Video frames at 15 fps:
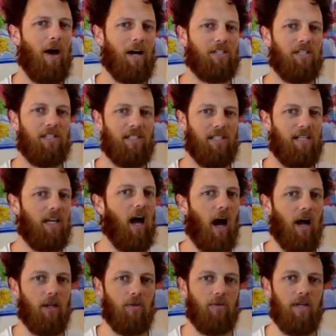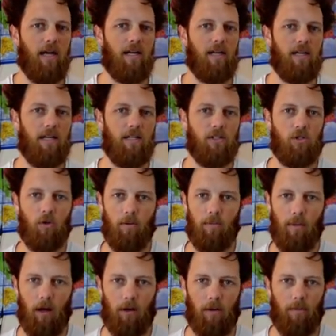actually send audio data into a
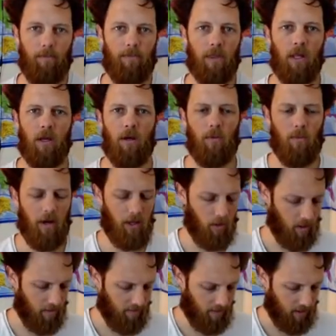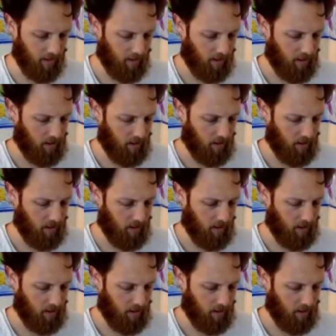model, right? You have WaveNet,